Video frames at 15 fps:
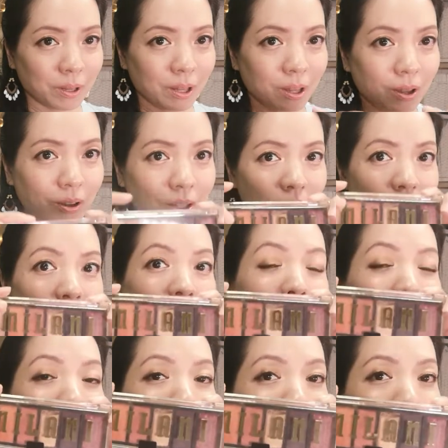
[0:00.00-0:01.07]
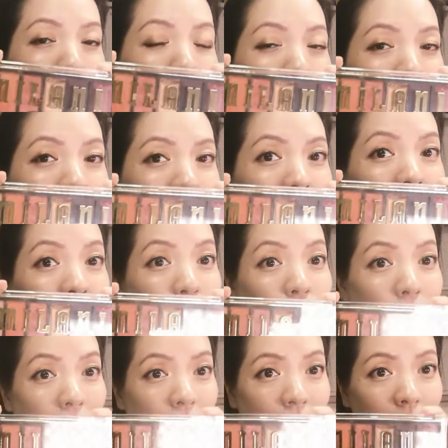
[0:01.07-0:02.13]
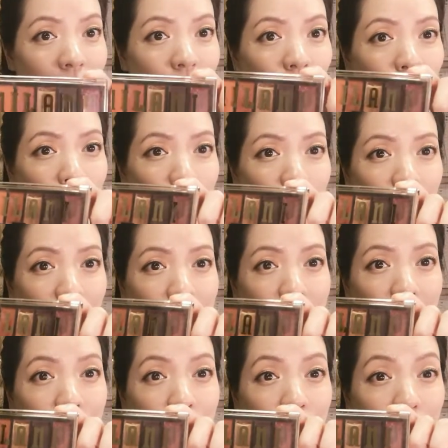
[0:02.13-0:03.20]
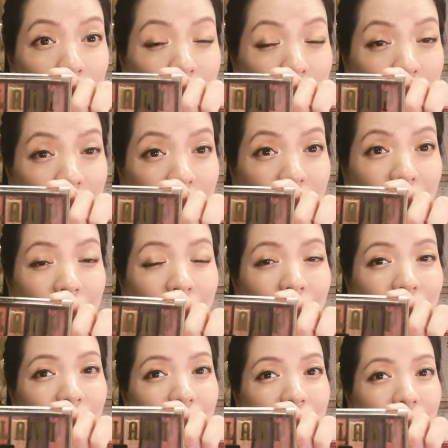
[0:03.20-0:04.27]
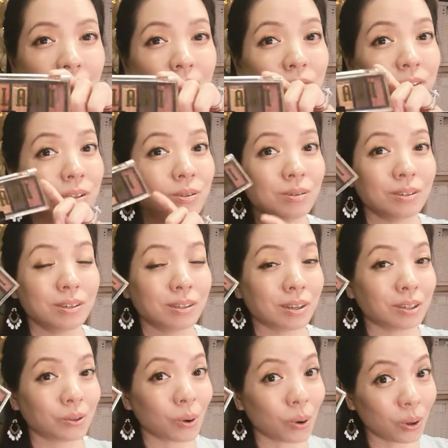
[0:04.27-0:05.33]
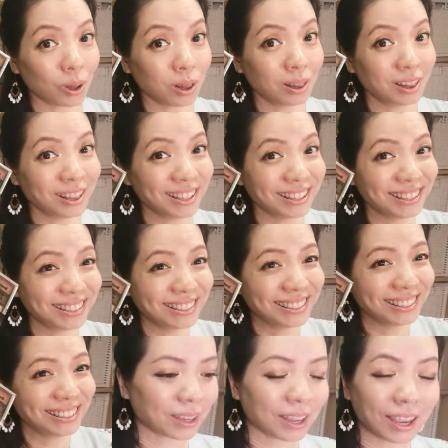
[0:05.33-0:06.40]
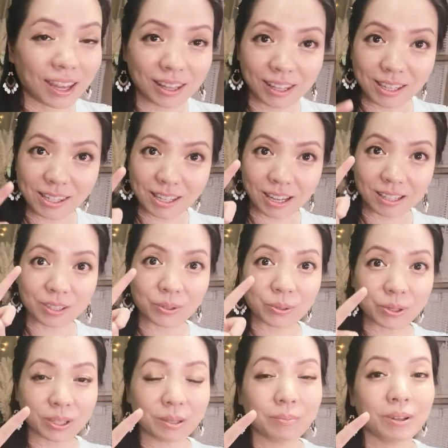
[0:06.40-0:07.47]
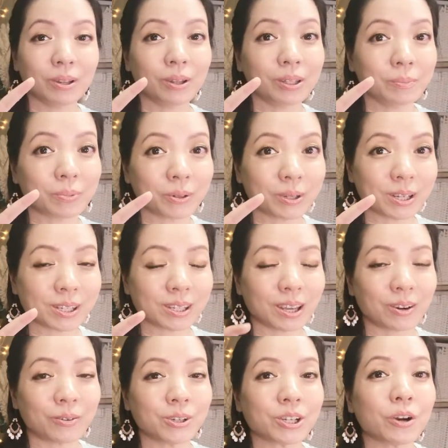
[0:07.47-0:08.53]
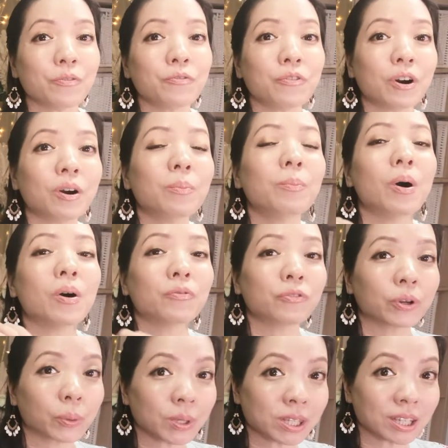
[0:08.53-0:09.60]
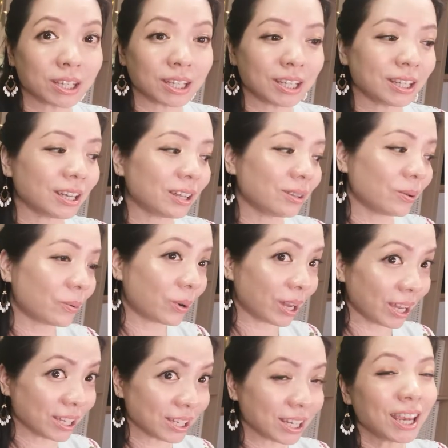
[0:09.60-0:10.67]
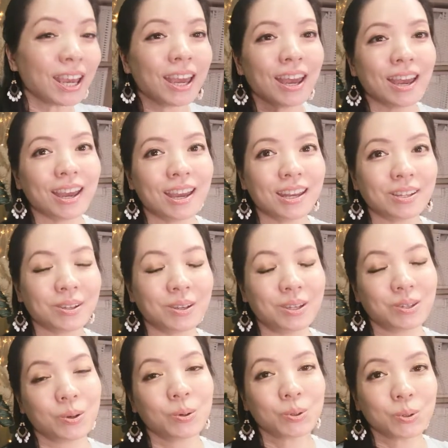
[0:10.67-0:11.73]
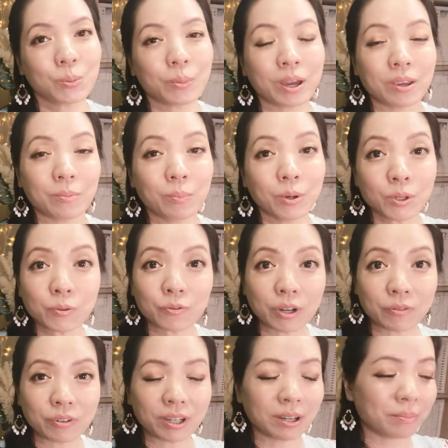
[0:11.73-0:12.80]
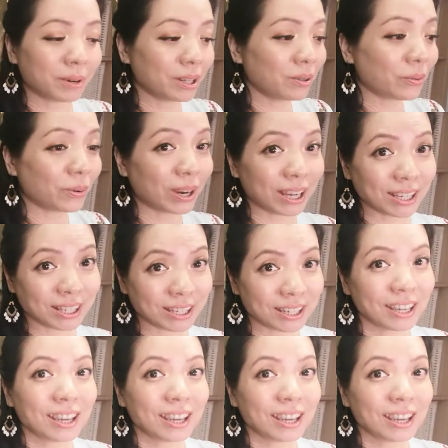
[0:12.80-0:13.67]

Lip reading: Milani Most Wanted eyeshadow palette, which came in broken and I haven't used this at all. And these are the three Milani products that I reach out for more frequently than the rest, and it's also my most favorite among the rest.